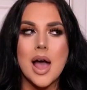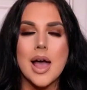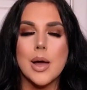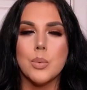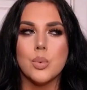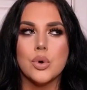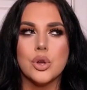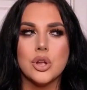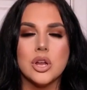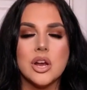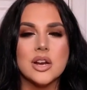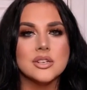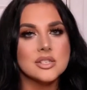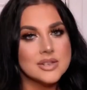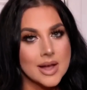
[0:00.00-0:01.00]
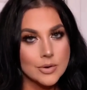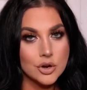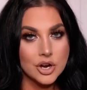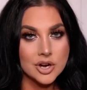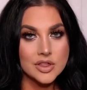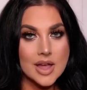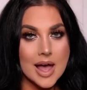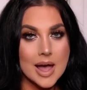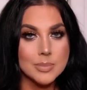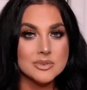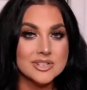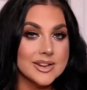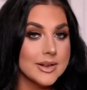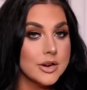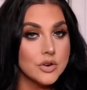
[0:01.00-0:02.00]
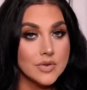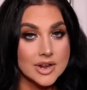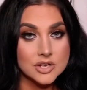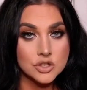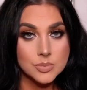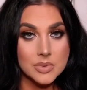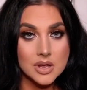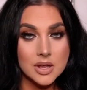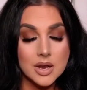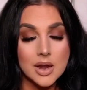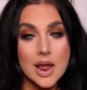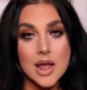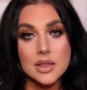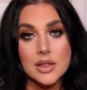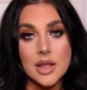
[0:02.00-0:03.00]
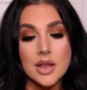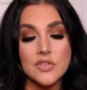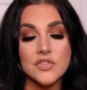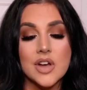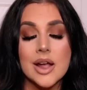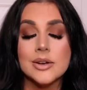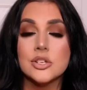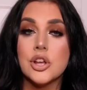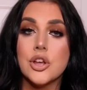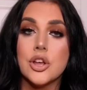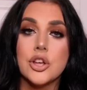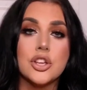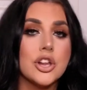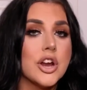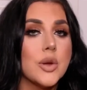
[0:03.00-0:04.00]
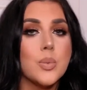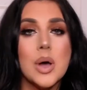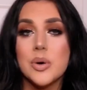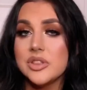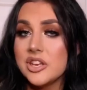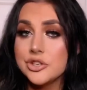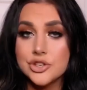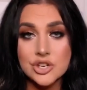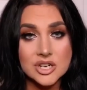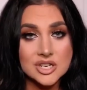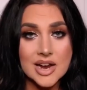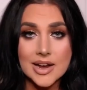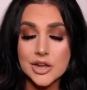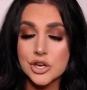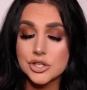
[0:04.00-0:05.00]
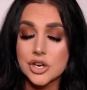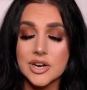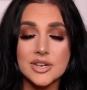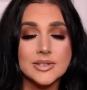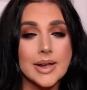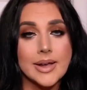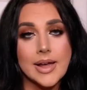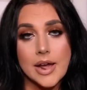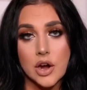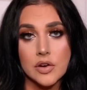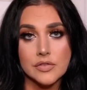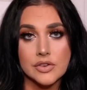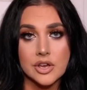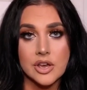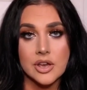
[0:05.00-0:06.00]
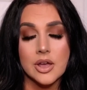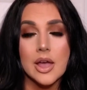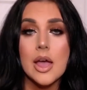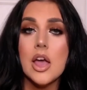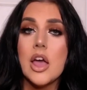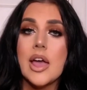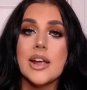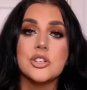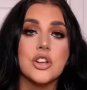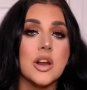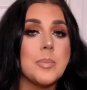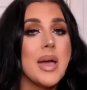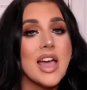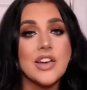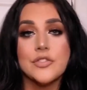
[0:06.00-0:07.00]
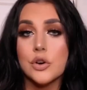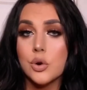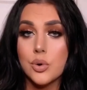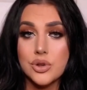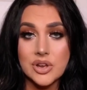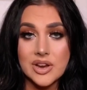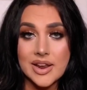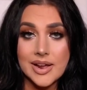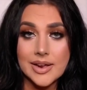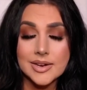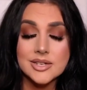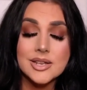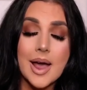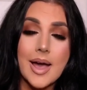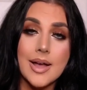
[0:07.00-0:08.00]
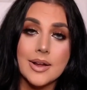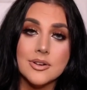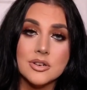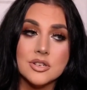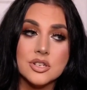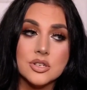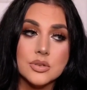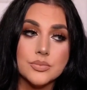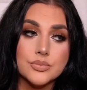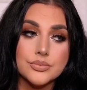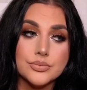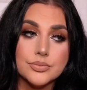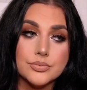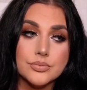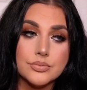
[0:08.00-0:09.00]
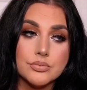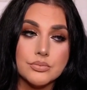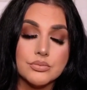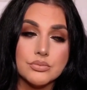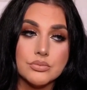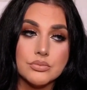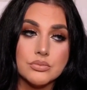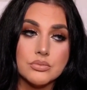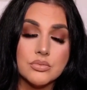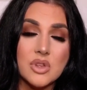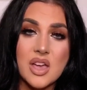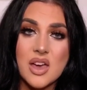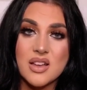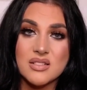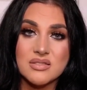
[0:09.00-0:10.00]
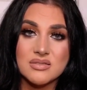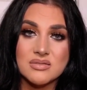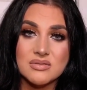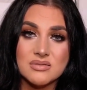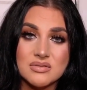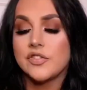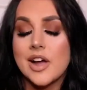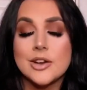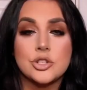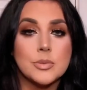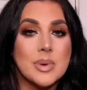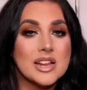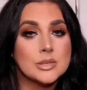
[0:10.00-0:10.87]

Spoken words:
I would download the app Seeking Arrangement, and then find a wealthy sugar daddy who's going to take care of you. He's going to pay for all your needs, and yeah. Find your